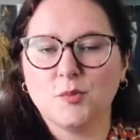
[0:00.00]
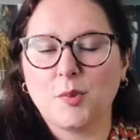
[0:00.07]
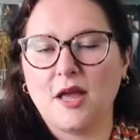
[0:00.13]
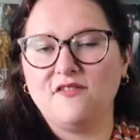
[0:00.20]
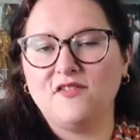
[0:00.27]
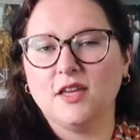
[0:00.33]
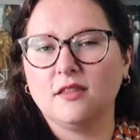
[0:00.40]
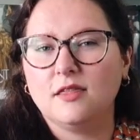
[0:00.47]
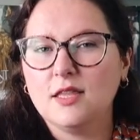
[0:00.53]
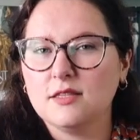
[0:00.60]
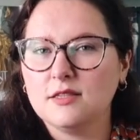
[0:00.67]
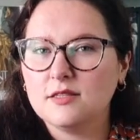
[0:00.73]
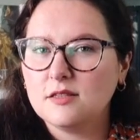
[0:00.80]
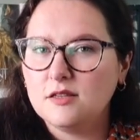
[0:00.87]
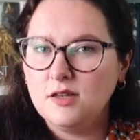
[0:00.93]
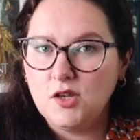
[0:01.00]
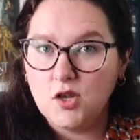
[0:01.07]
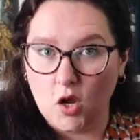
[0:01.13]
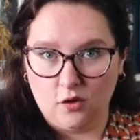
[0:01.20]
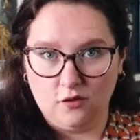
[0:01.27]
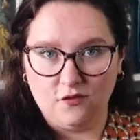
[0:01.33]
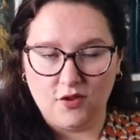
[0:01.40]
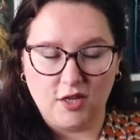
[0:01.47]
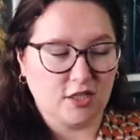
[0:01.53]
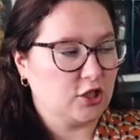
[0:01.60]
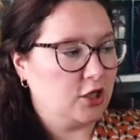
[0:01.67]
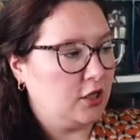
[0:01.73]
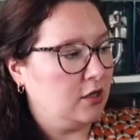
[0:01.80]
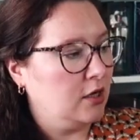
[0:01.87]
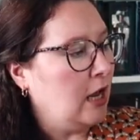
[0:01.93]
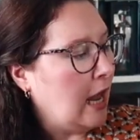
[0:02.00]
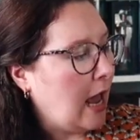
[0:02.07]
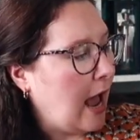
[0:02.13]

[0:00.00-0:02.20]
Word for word: up I think this is a non-fiction